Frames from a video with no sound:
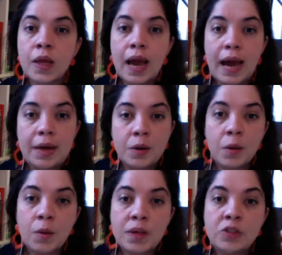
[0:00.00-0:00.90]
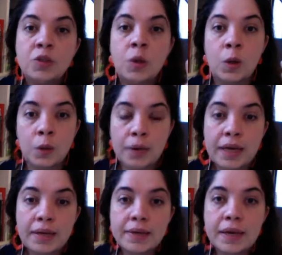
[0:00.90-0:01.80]
I don't know where to look
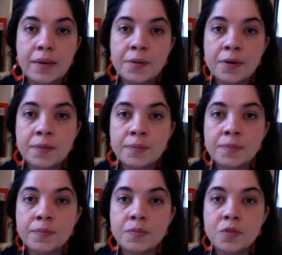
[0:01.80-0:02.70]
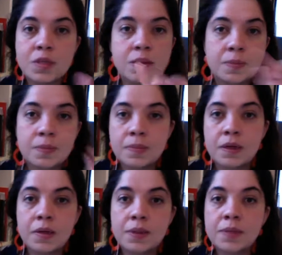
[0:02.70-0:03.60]
at the camera, just a
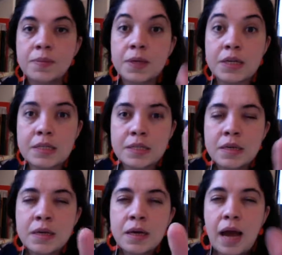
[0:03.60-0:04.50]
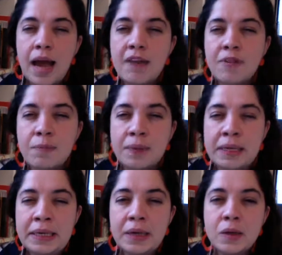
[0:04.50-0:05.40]
little bit, because I have a
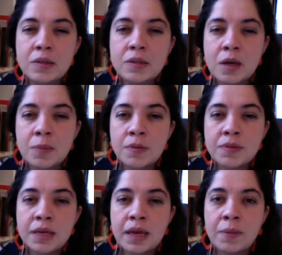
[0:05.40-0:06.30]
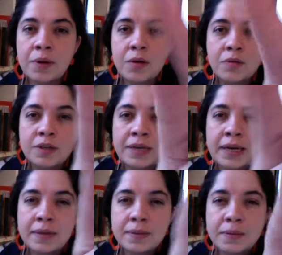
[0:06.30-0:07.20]
bunny on the top of the camera over
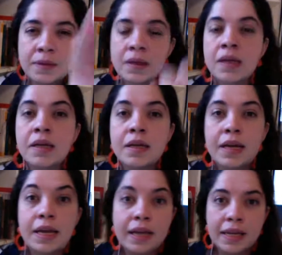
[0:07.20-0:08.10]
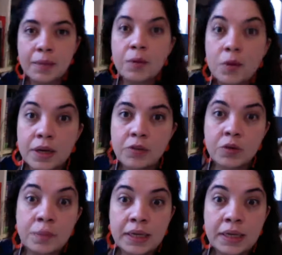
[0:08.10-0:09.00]
there, and I keep looking to
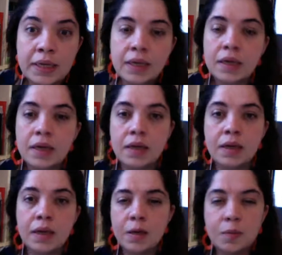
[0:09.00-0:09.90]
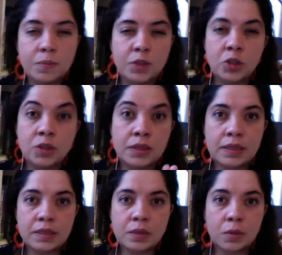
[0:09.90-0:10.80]
the bunny, and I'm pretty sure
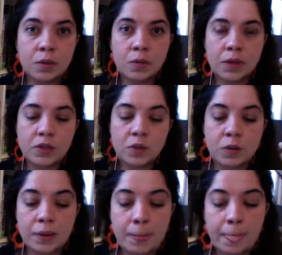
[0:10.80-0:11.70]
that's the wrong way to look.